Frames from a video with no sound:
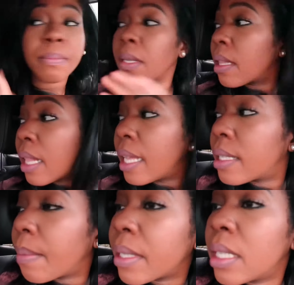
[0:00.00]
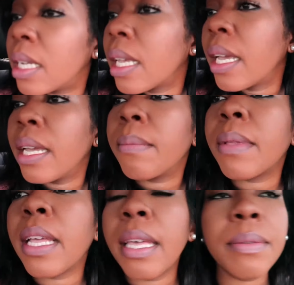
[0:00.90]
me the last time I took it,
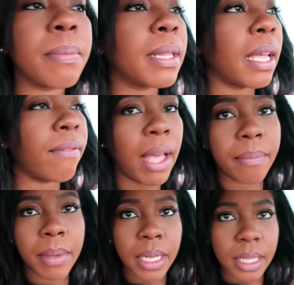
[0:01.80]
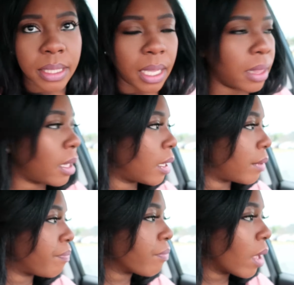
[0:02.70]
like it's been like five minutes and
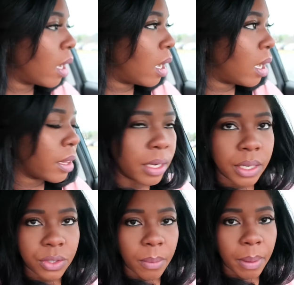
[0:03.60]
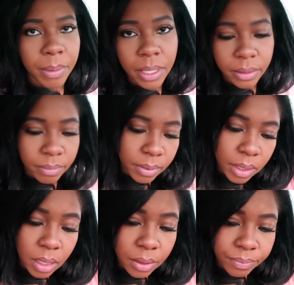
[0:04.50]
then they're gonna draw my blood.
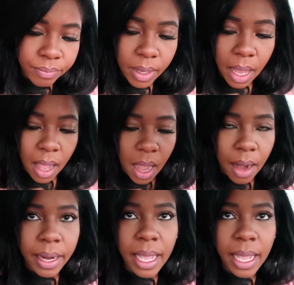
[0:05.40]
So, all right